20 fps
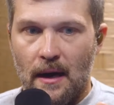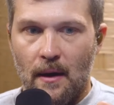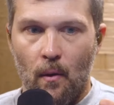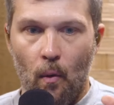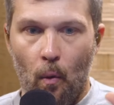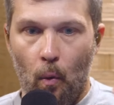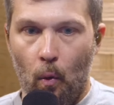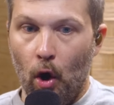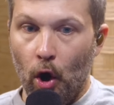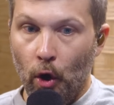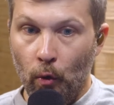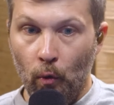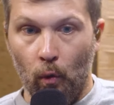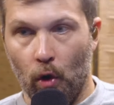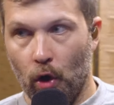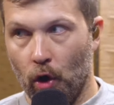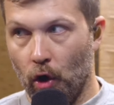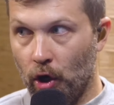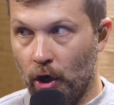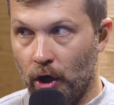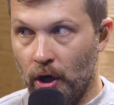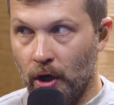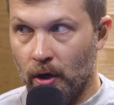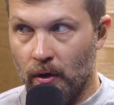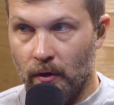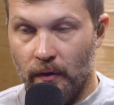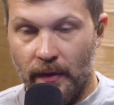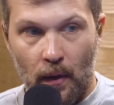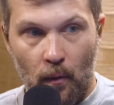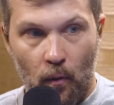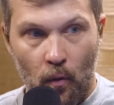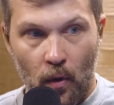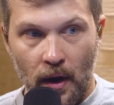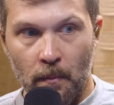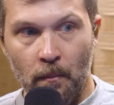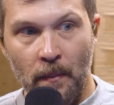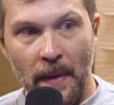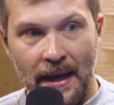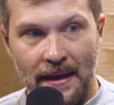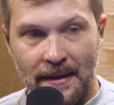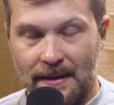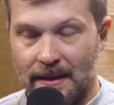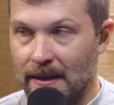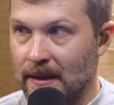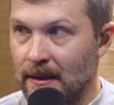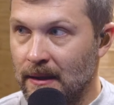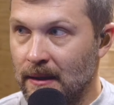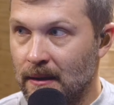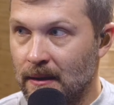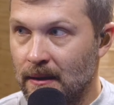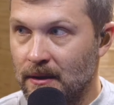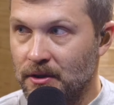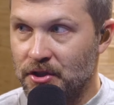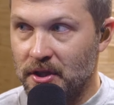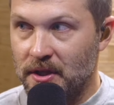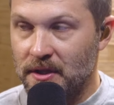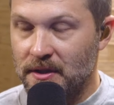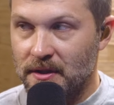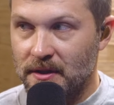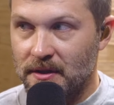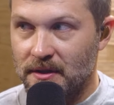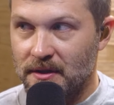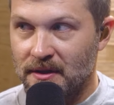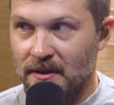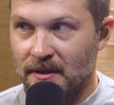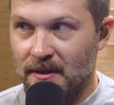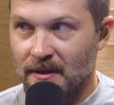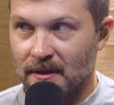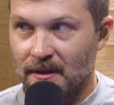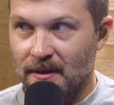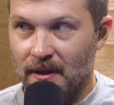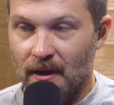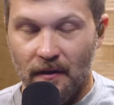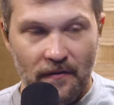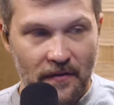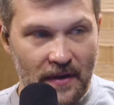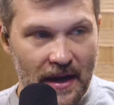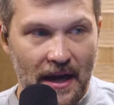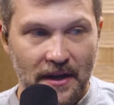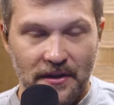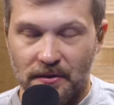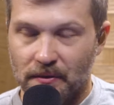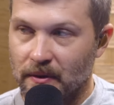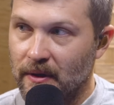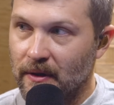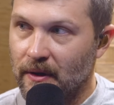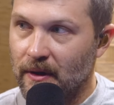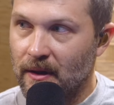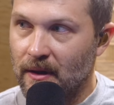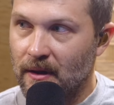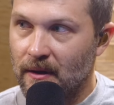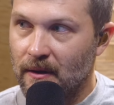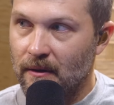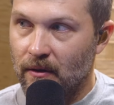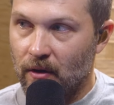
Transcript: One work that one man did, Jesus of Nazareth, yeah.